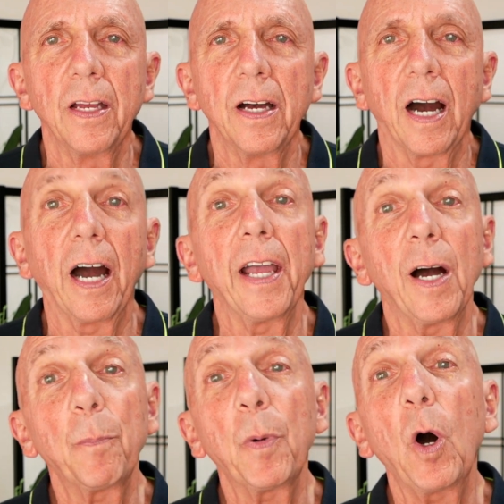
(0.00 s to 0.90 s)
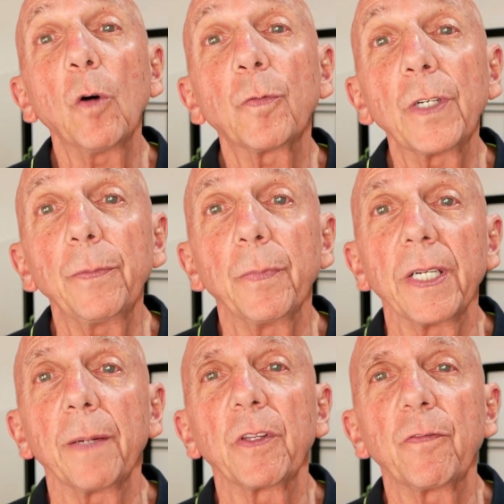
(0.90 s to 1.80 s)
Hi, I'm Paul Friedman.
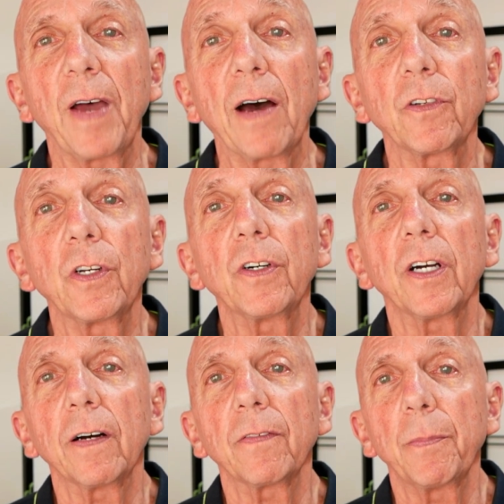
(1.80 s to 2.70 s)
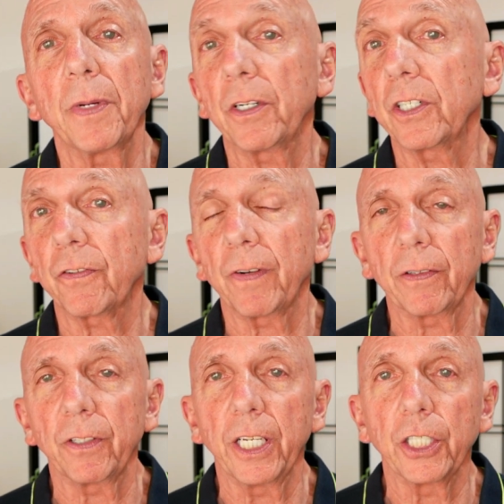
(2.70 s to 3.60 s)
I'm the founder of the Marriage
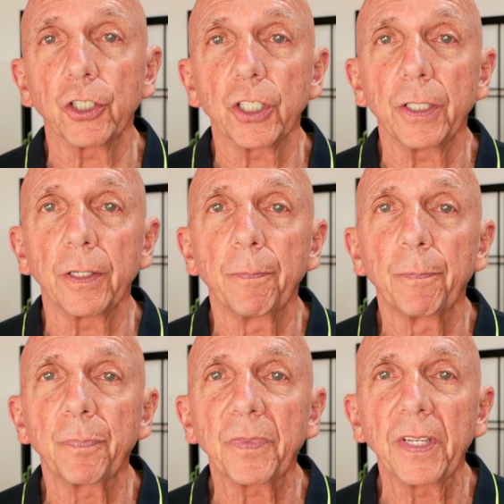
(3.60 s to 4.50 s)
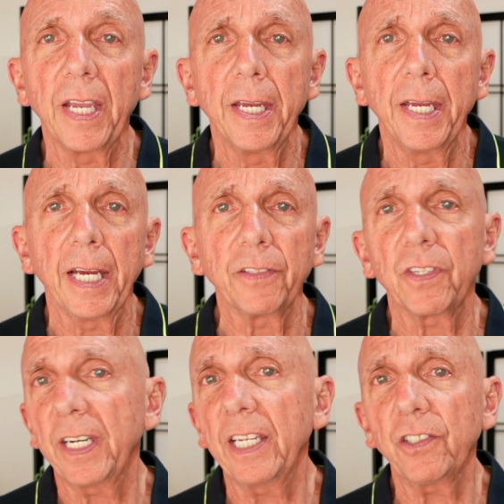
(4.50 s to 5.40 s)
Foundation. And
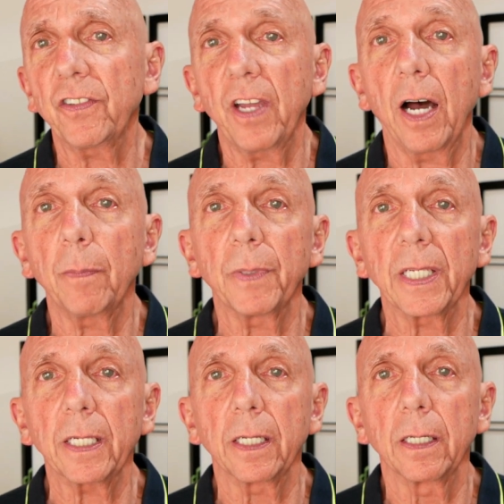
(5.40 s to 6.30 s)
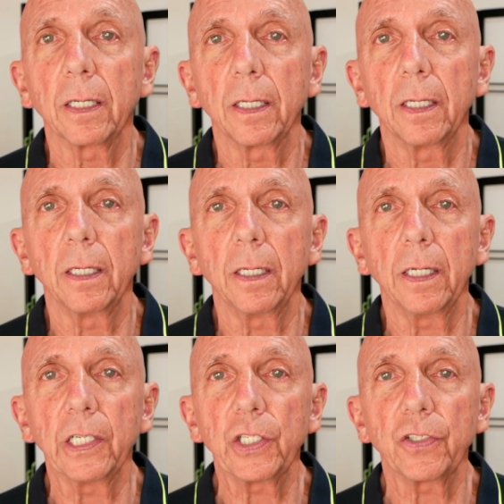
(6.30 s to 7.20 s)
today's topic
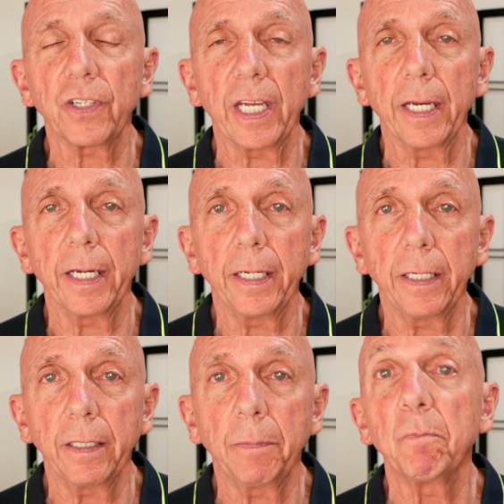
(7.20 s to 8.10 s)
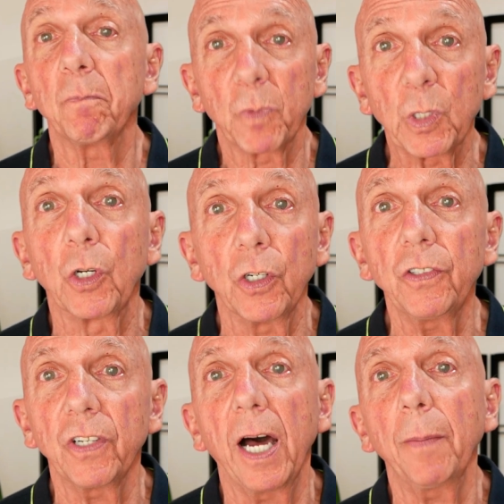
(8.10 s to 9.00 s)
is a good
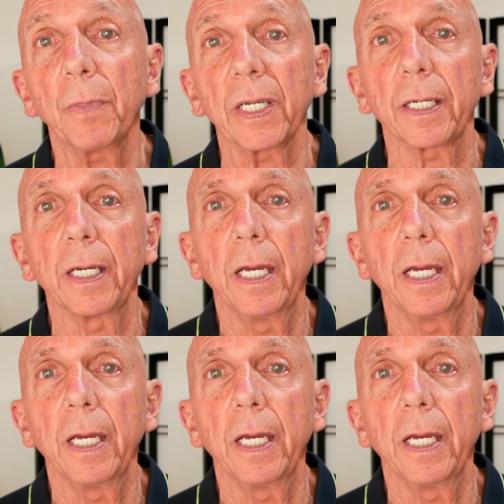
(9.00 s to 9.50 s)
topic.